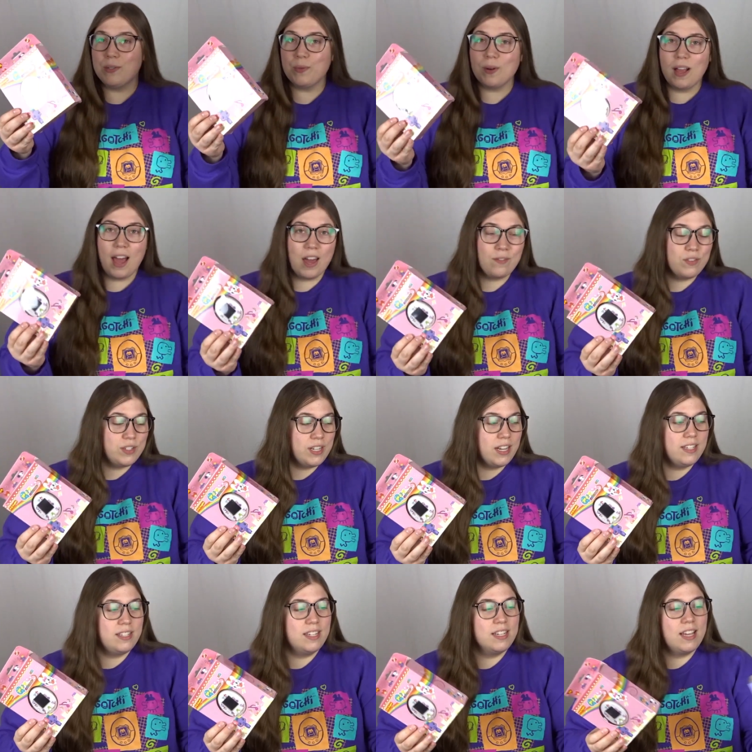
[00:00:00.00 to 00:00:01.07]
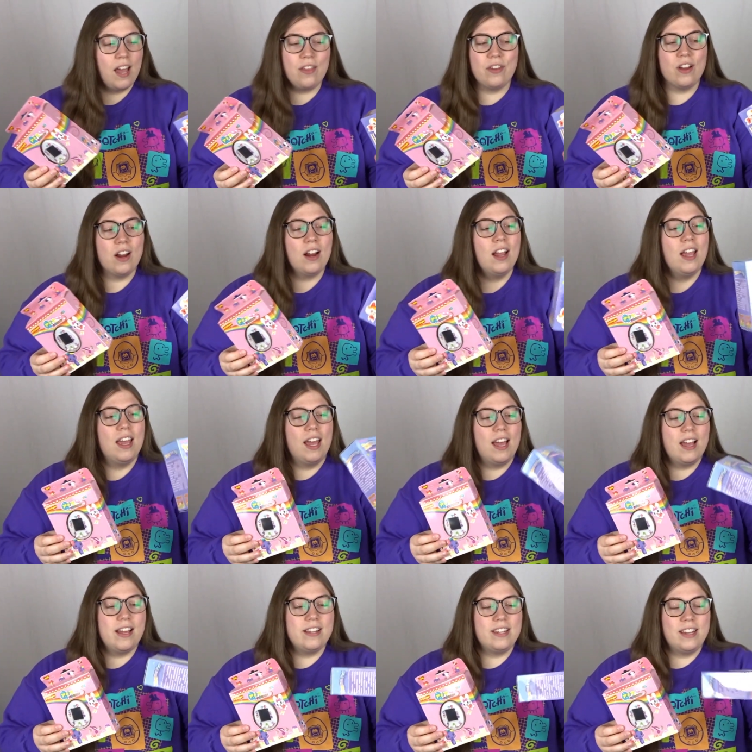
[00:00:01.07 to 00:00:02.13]
were advertised together,
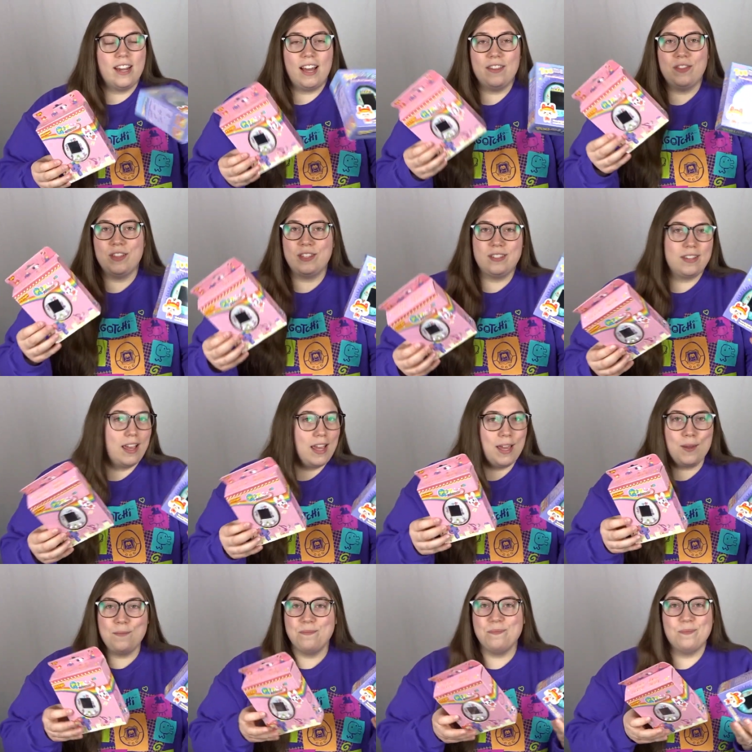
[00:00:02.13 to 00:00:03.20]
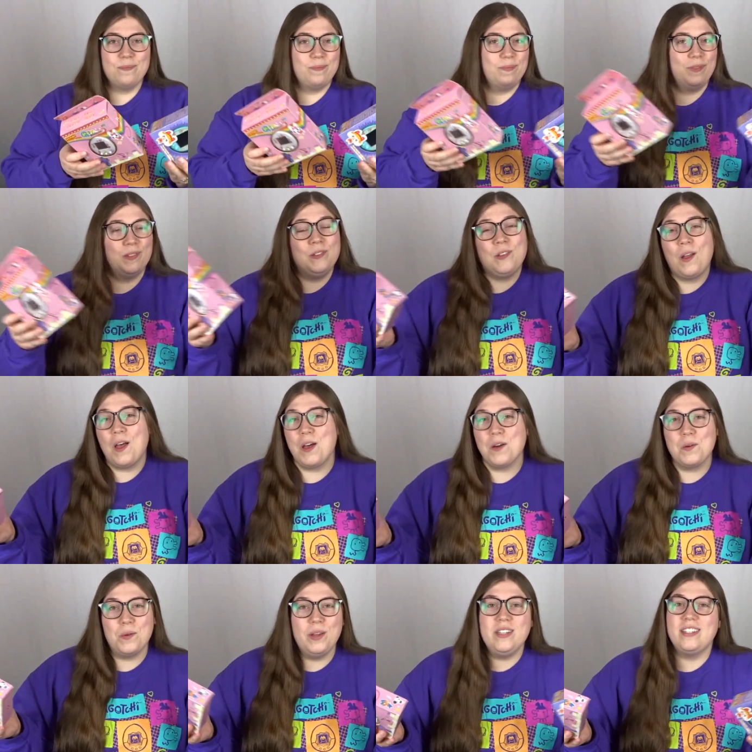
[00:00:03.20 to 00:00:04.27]
and it had the same
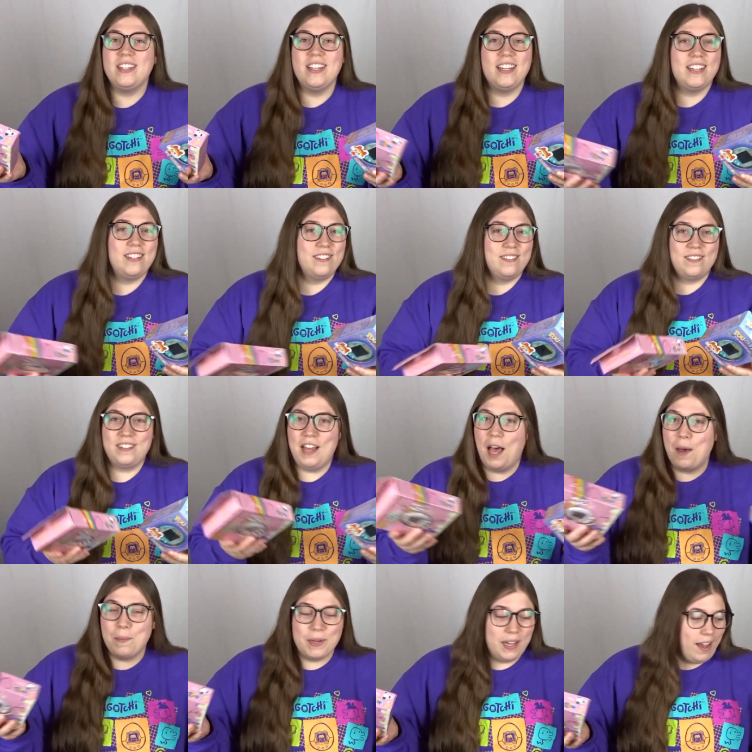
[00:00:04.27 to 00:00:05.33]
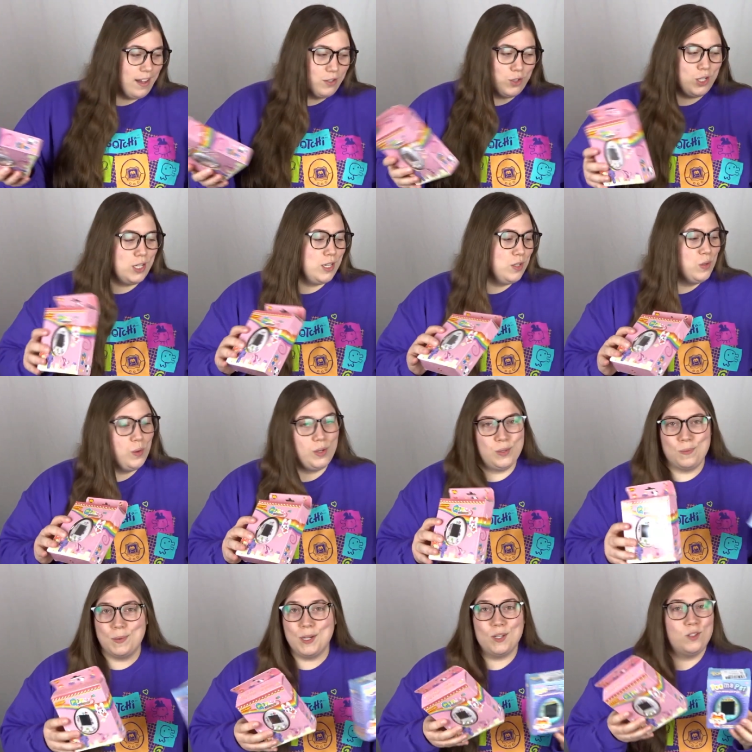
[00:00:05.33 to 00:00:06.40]
long-winded Tamagotchi
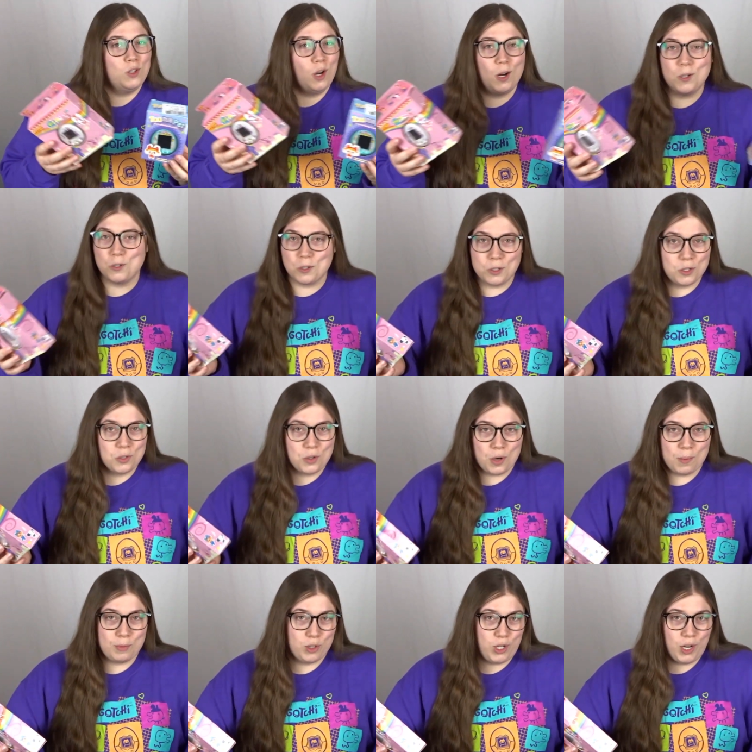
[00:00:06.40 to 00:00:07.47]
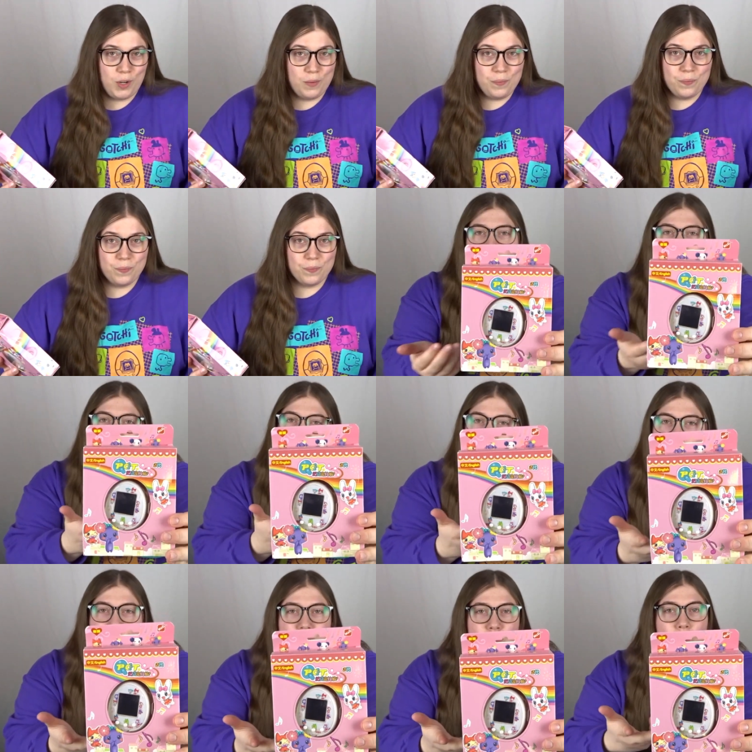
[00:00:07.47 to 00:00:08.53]
USB charge description. And
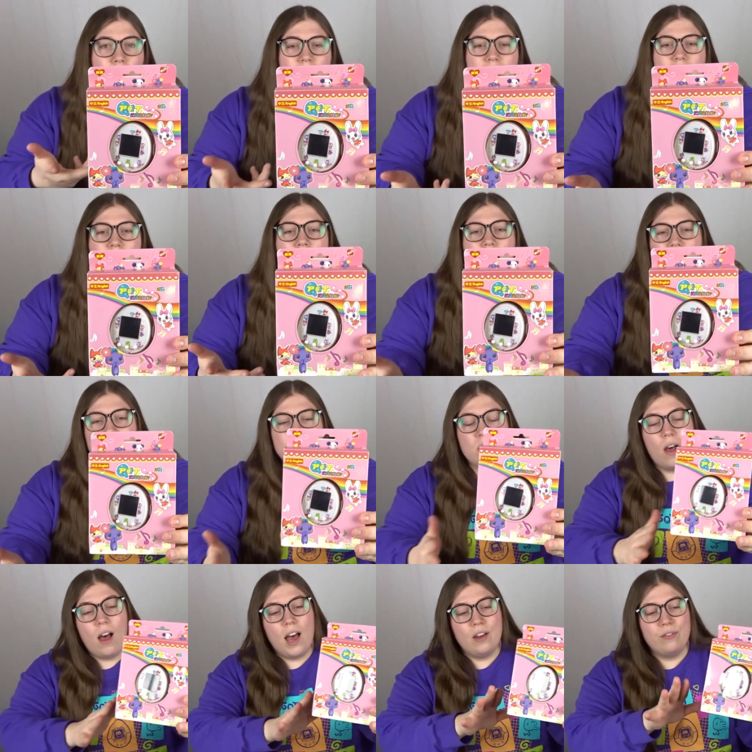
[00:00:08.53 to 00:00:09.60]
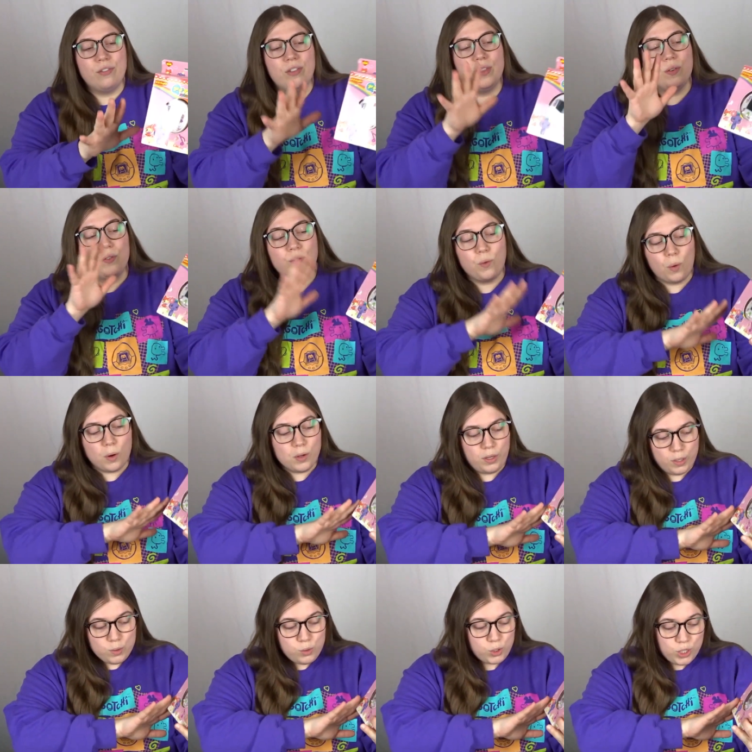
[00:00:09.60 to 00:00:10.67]
this one knocks off the For
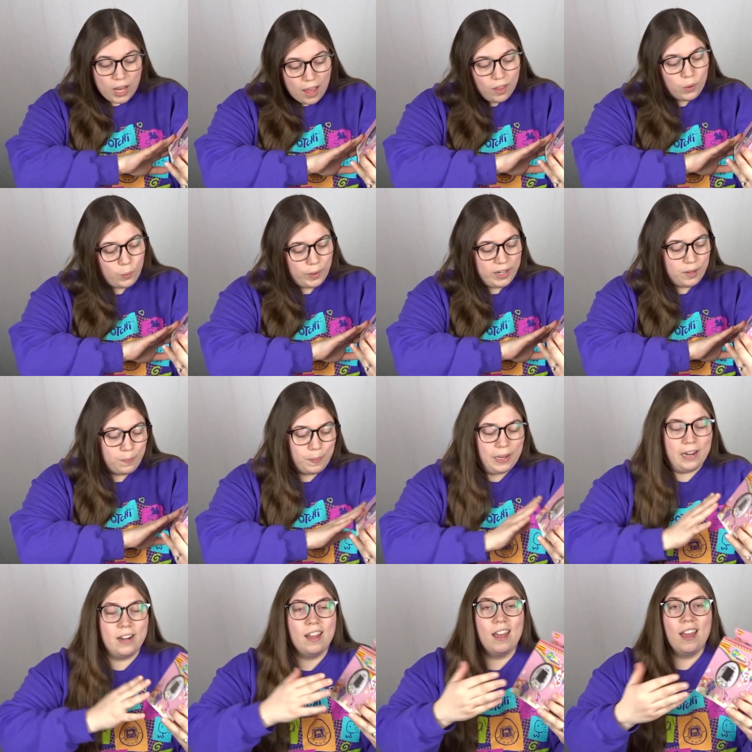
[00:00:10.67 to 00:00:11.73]
You shell quite a bit,